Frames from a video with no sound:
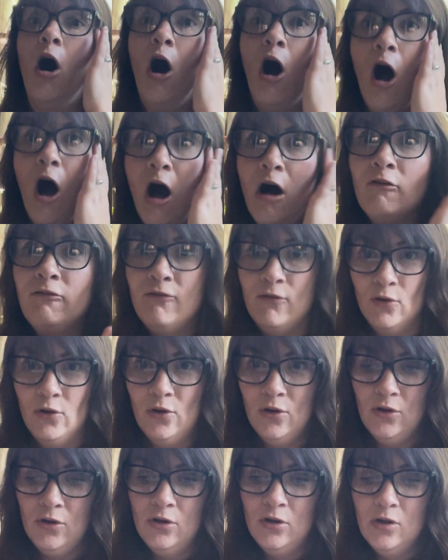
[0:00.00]

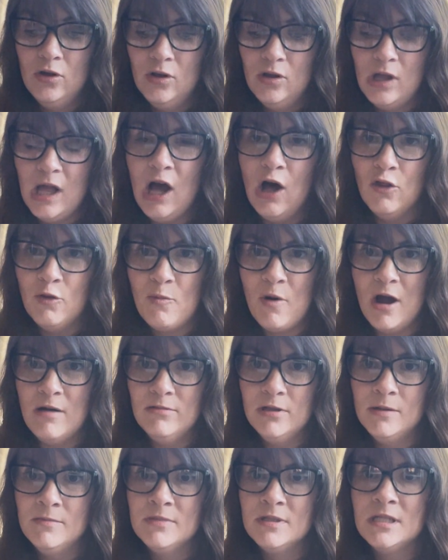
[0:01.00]
awful health
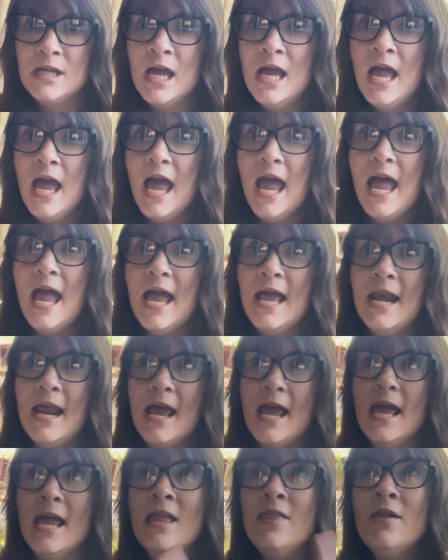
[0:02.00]
problems.
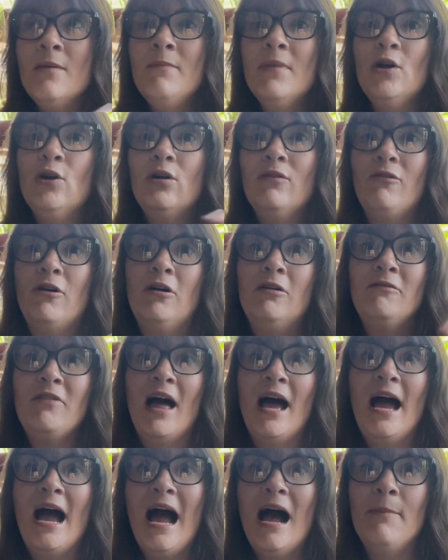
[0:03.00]
And in the middle of all of
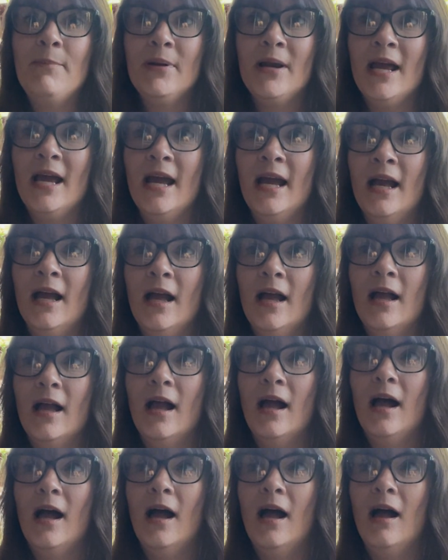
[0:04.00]
that happening,
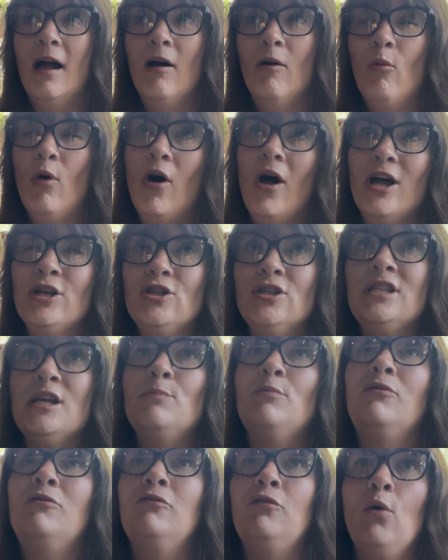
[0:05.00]
well, I should say
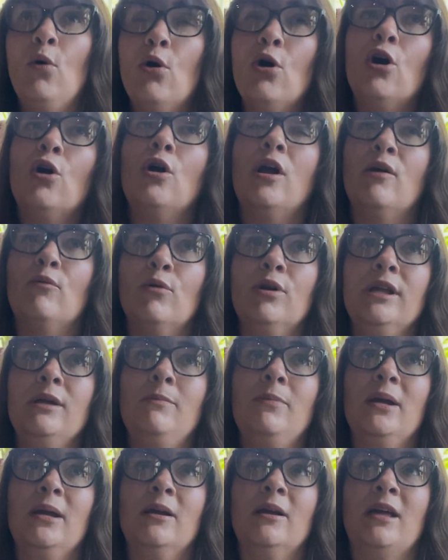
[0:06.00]
before it really
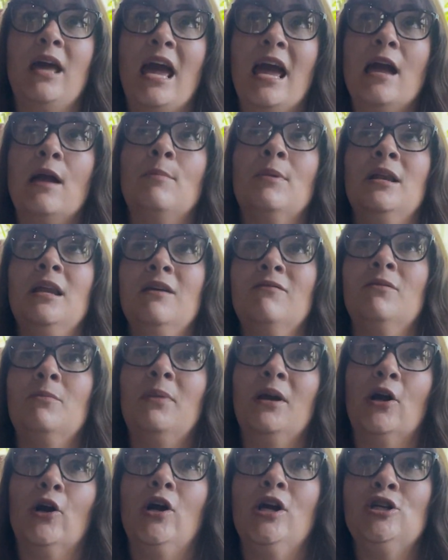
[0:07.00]
became an even
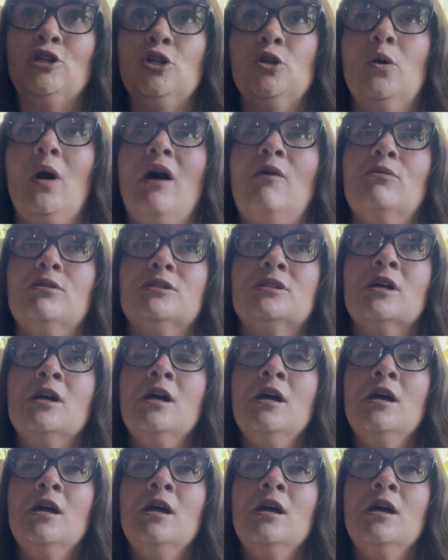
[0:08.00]
bigger issue, I was